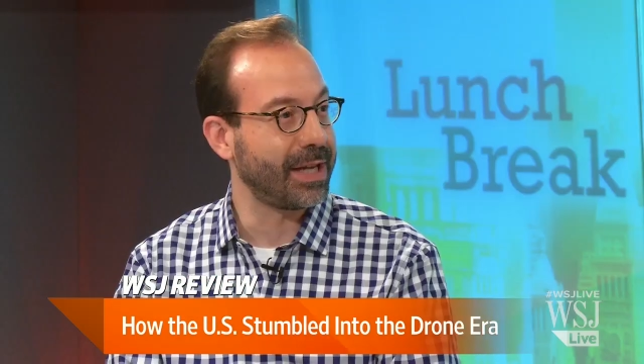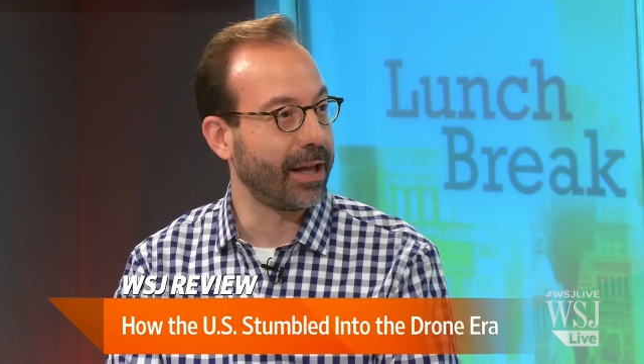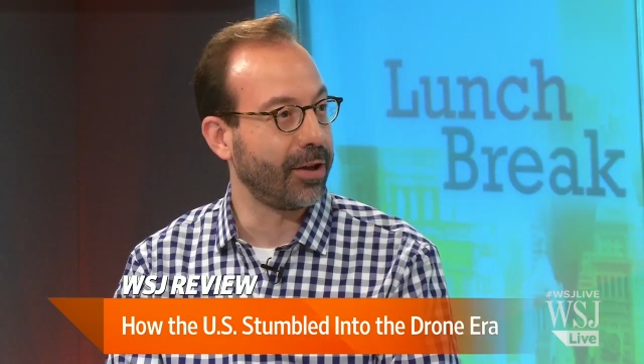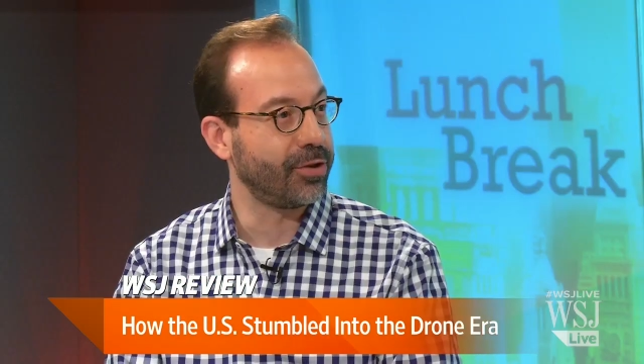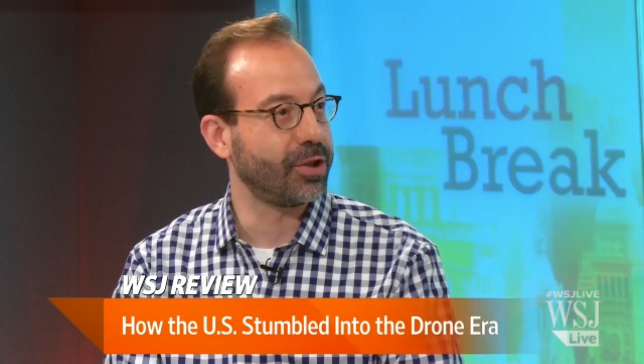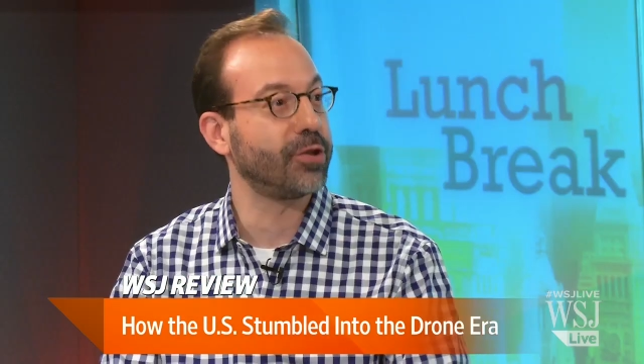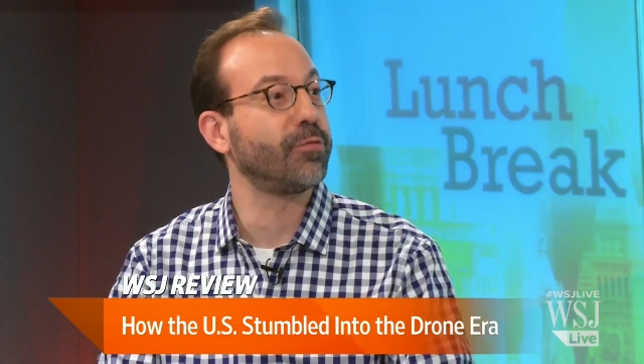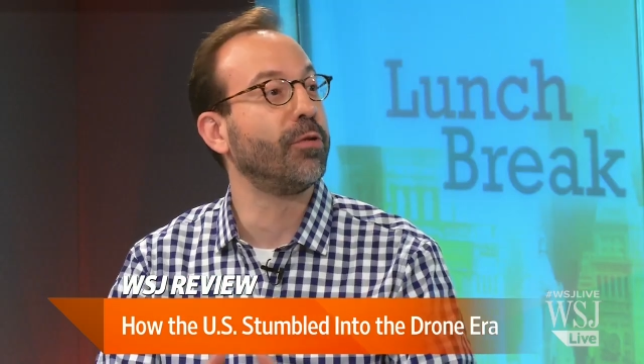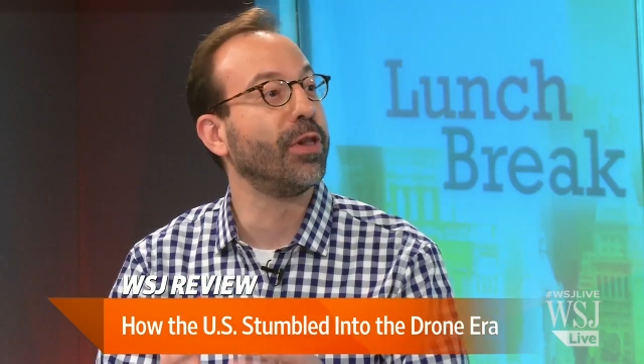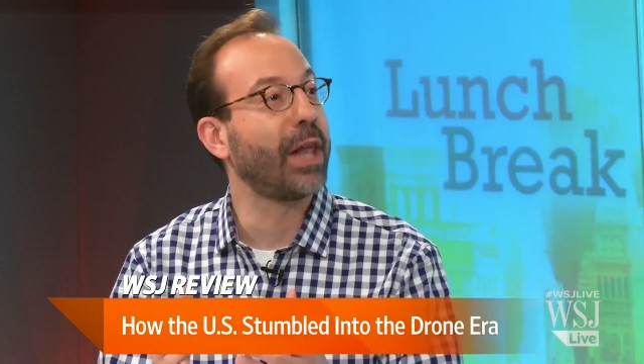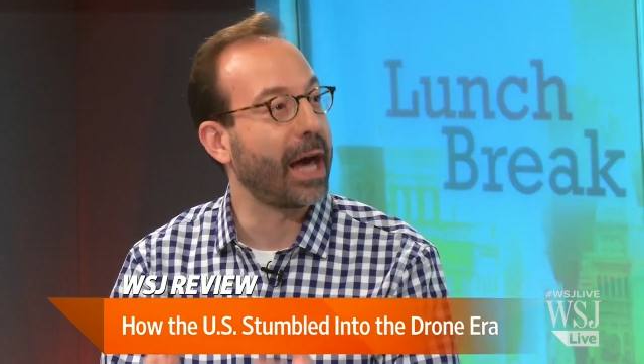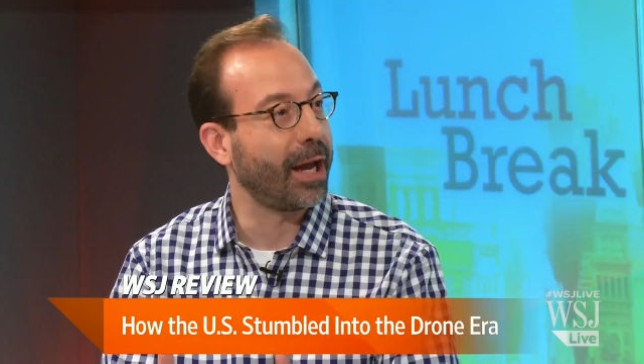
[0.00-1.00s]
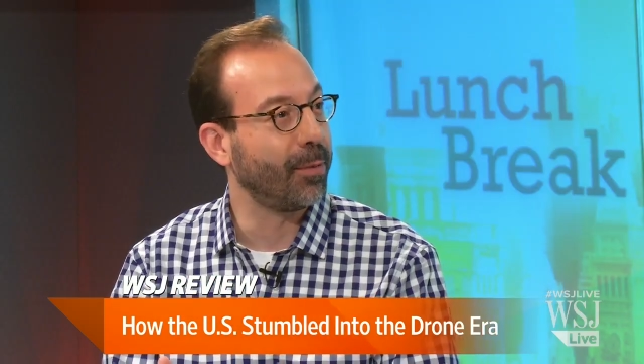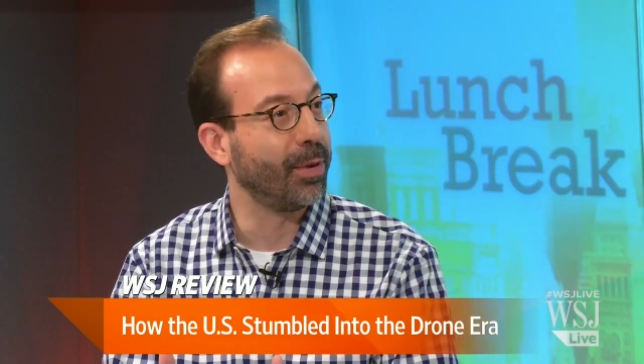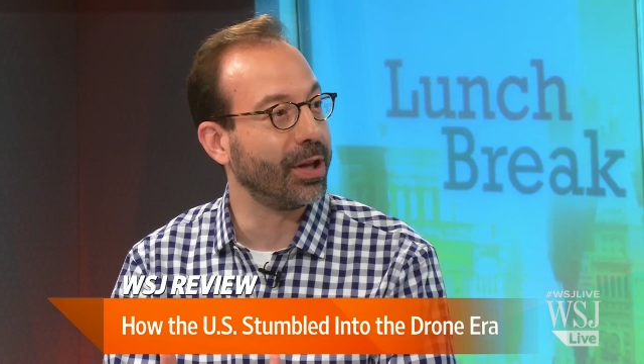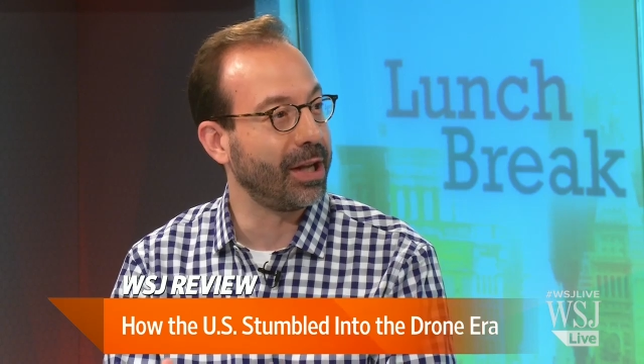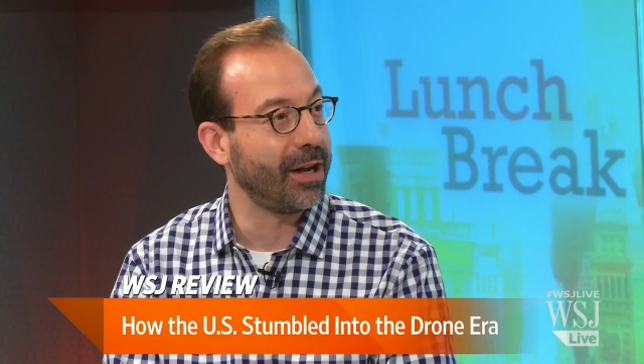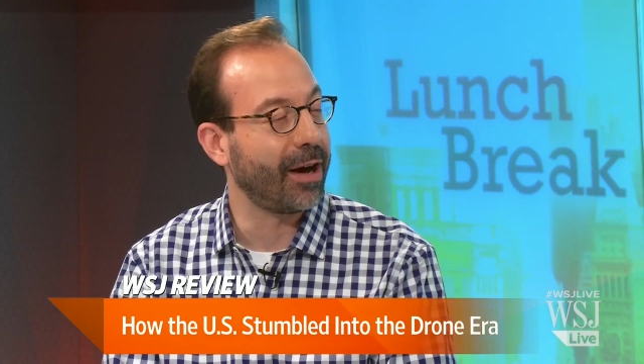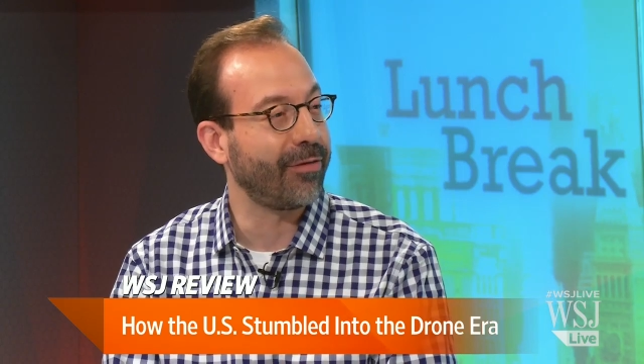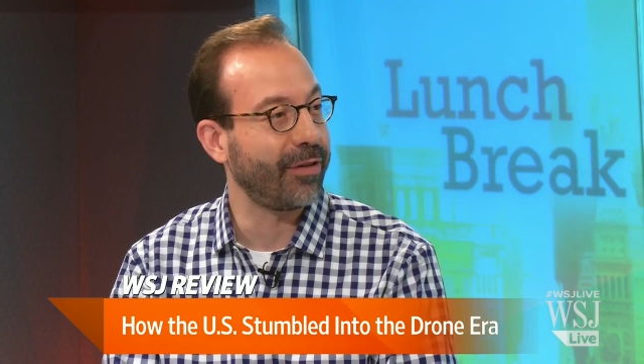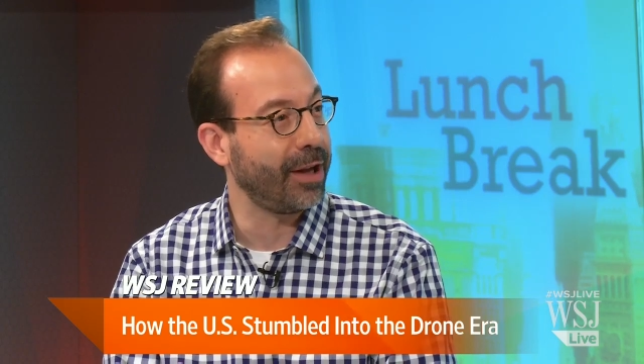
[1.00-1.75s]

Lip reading: intelligence, reliable enough